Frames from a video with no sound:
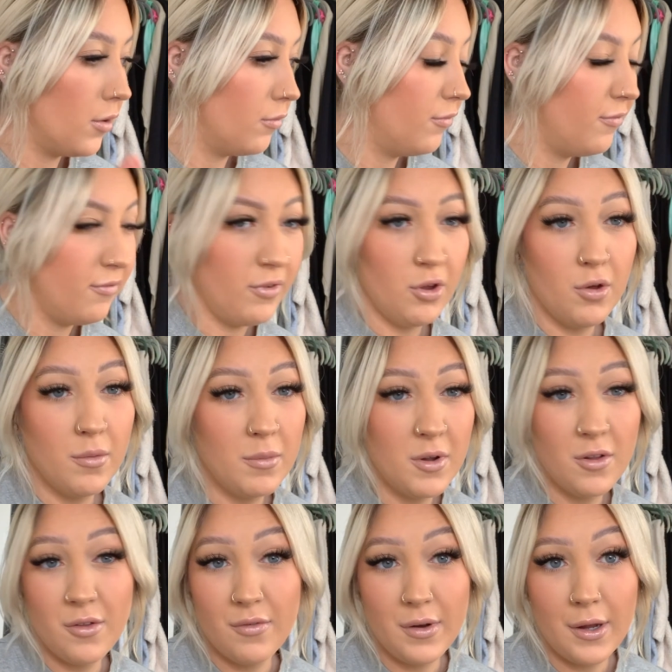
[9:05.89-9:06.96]
film
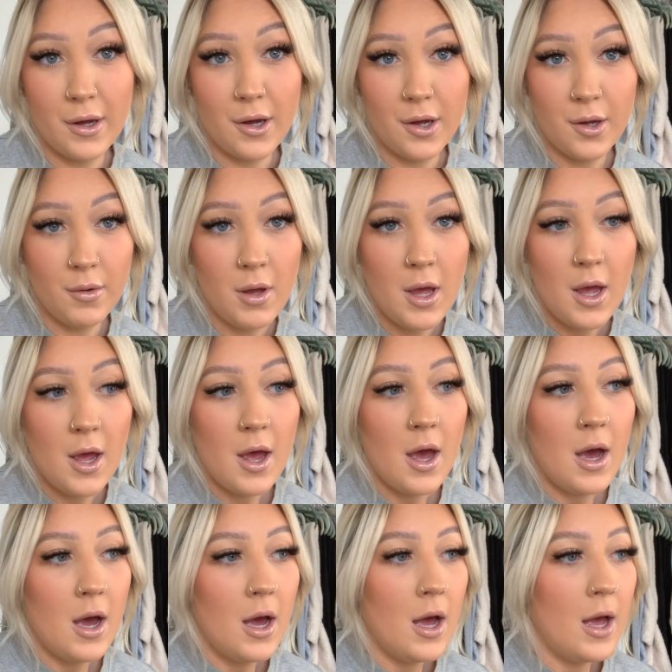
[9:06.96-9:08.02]
another video.
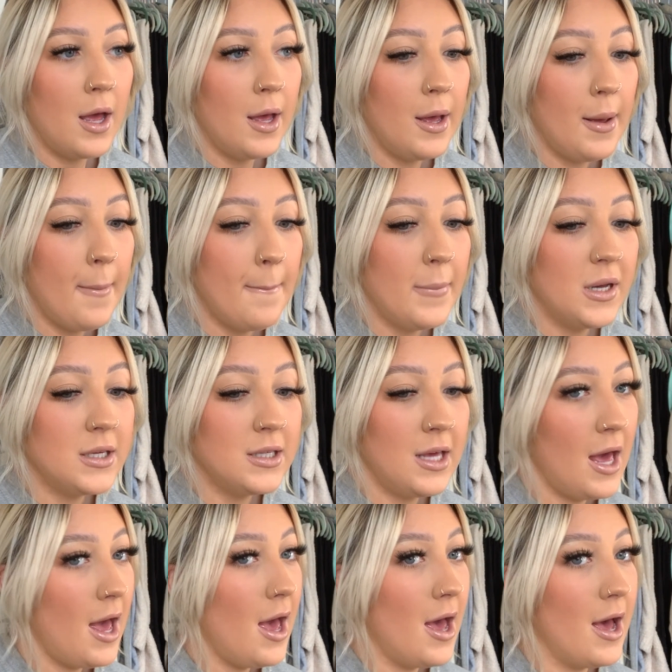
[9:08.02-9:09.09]

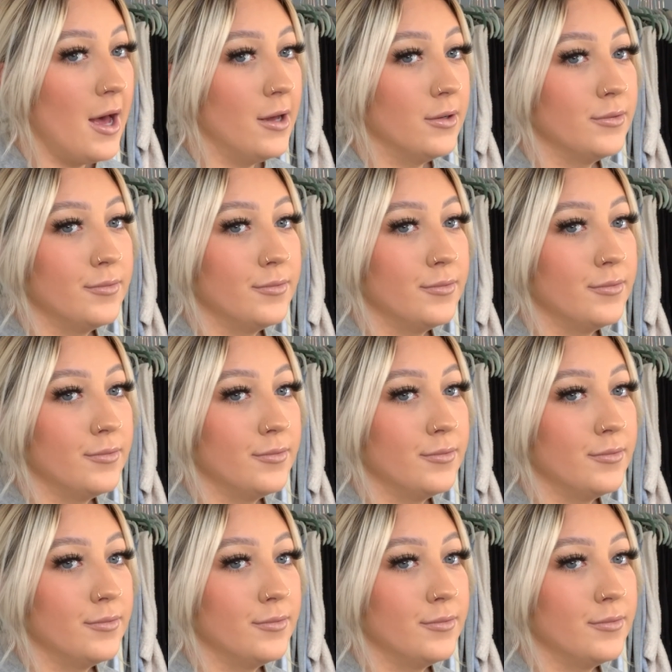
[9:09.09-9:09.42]
Yeah.